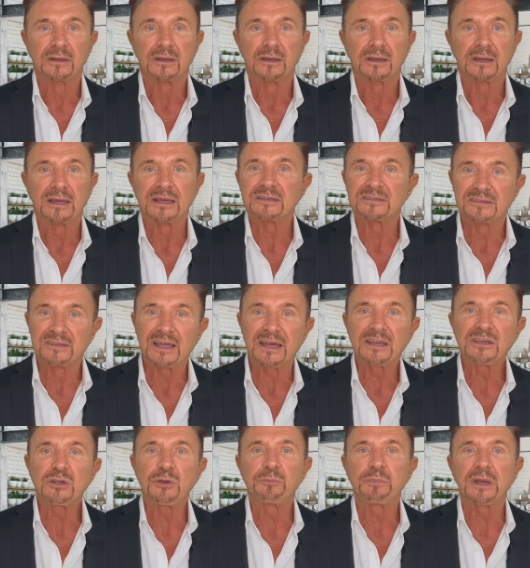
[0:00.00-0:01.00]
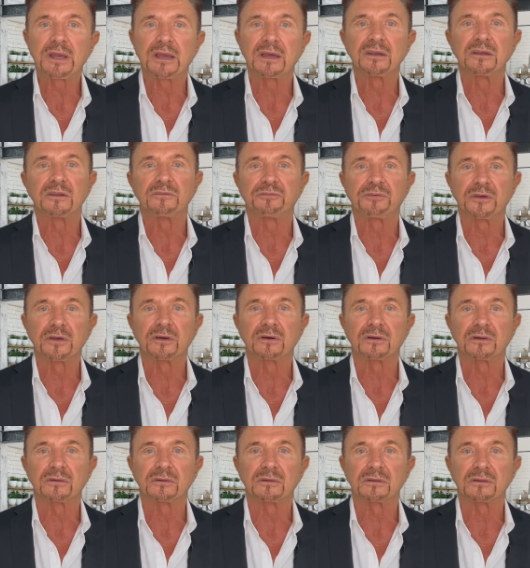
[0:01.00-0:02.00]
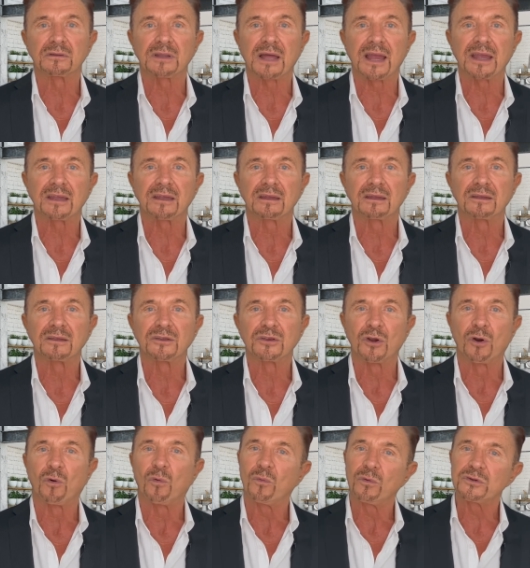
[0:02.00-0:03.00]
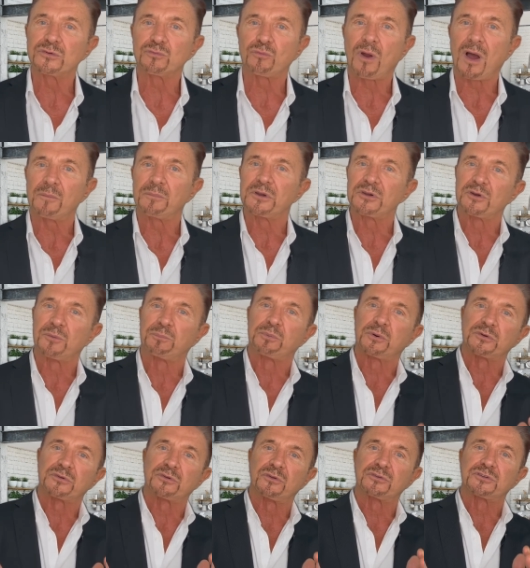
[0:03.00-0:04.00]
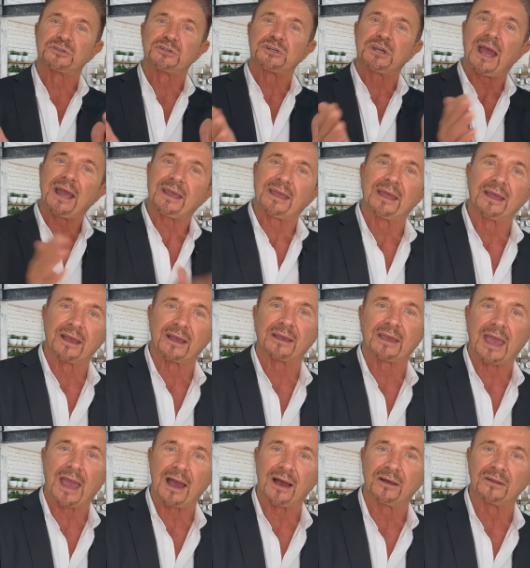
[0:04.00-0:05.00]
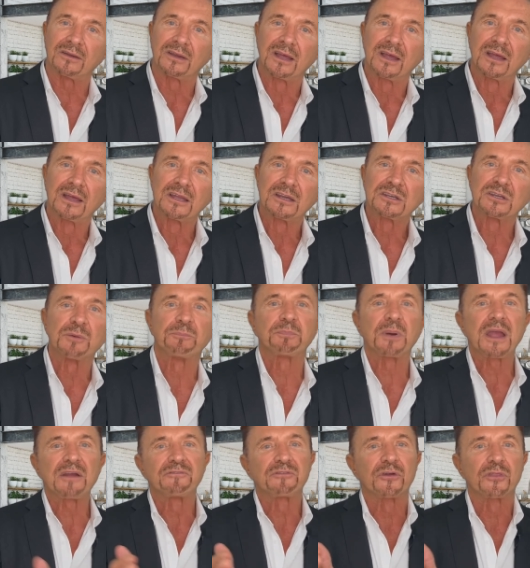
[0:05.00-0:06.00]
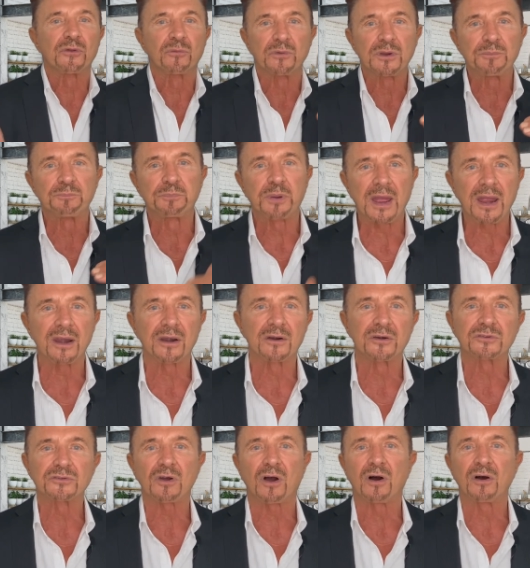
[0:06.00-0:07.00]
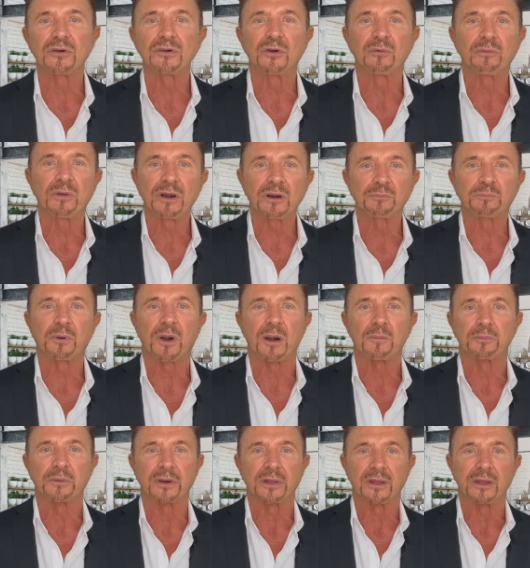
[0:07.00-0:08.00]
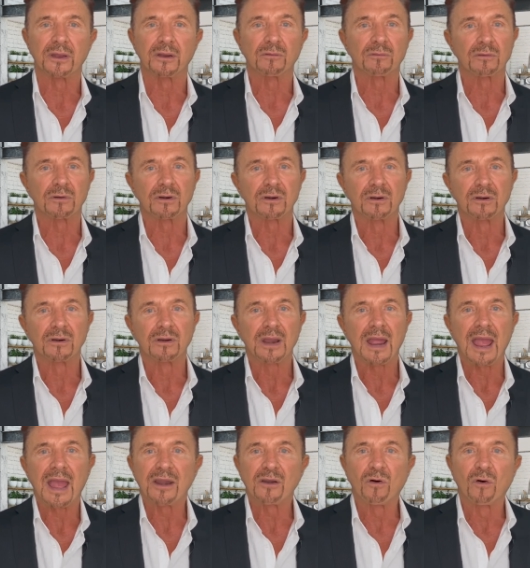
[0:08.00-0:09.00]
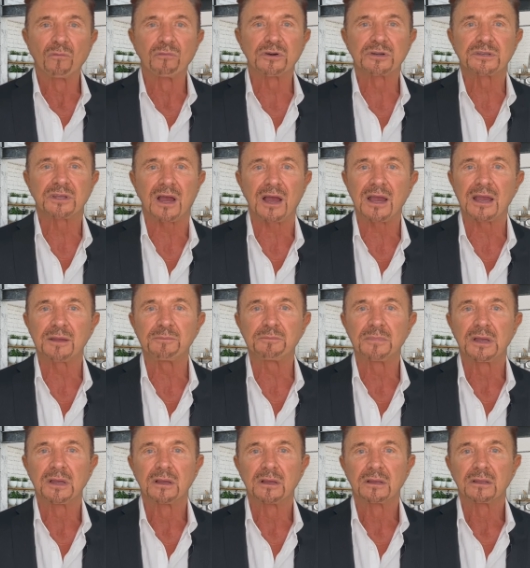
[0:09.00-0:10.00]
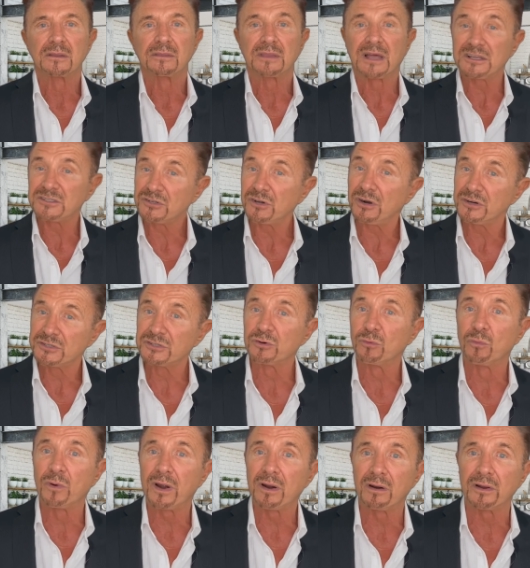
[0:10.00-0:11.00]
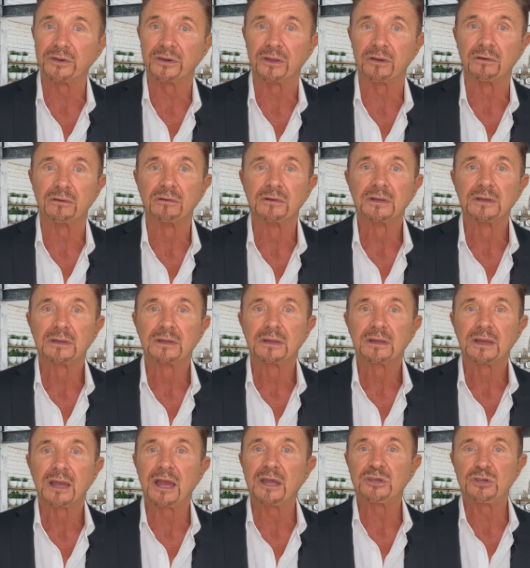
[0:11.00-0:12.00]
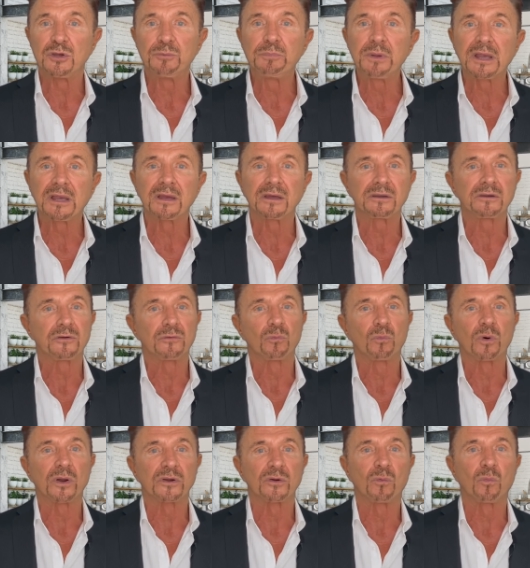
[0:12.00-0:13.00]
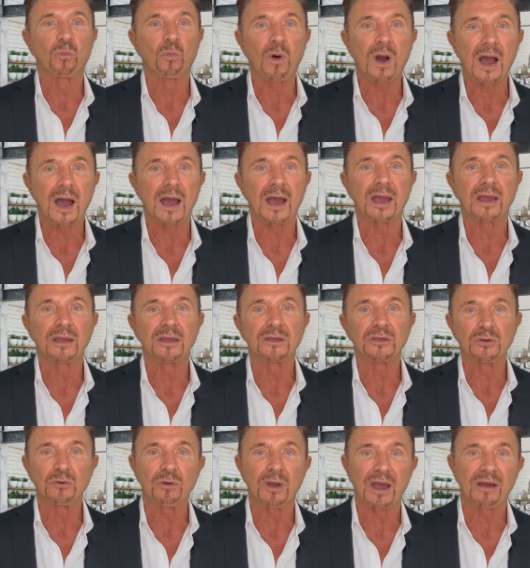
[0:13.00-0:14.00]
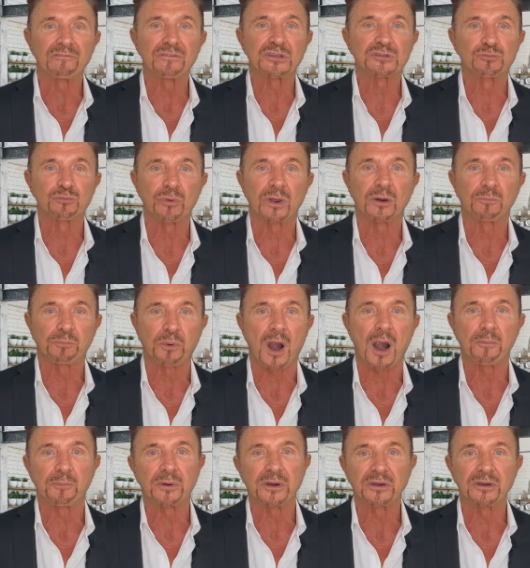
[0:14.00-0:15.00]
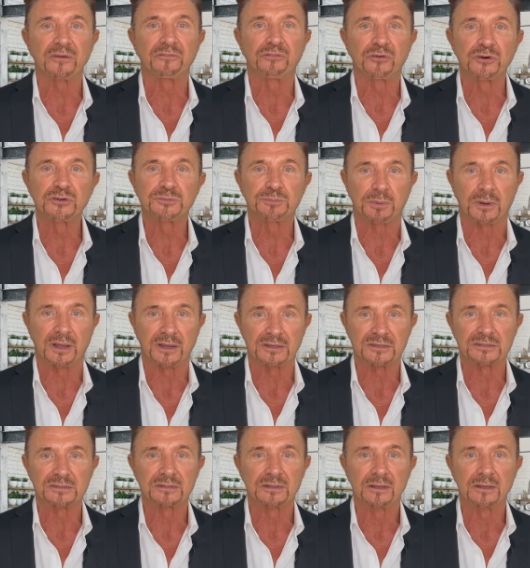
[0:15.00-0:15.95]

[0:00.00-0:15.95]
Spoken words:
It's then you begin to feel like you're always robbing your personal checking account to pay for the repairs on your rental property. And over time, that starts to wear on you. And you begin to wonder why you have this rental property in the first place.